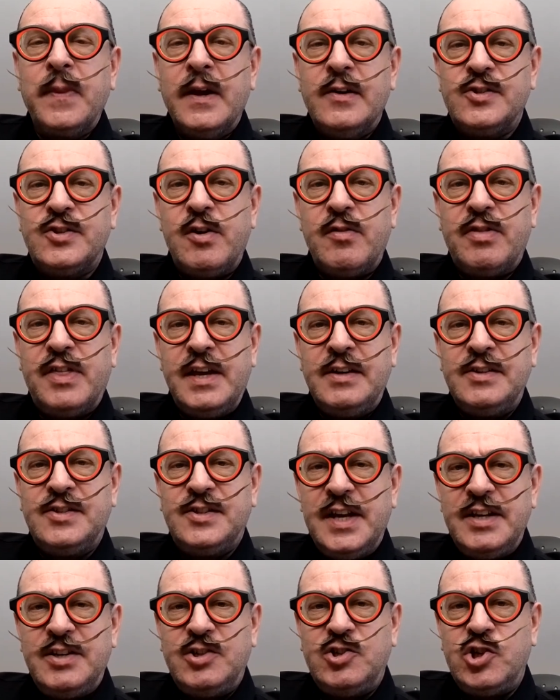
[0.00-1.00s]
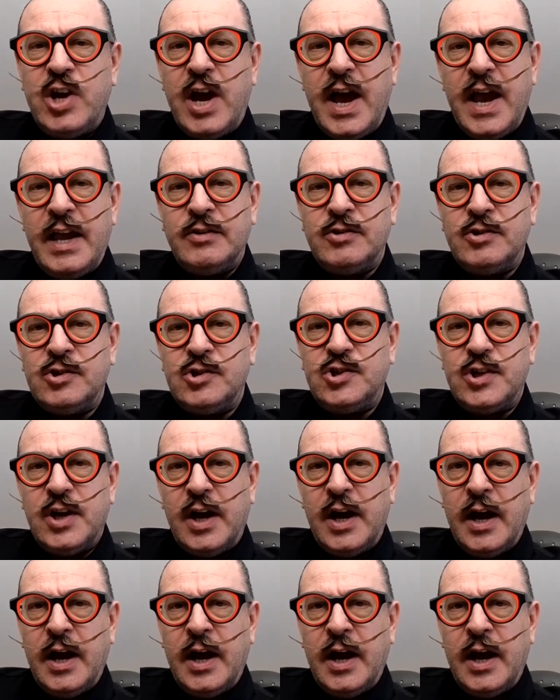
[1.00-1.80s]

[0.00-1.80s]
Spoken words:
So things did change.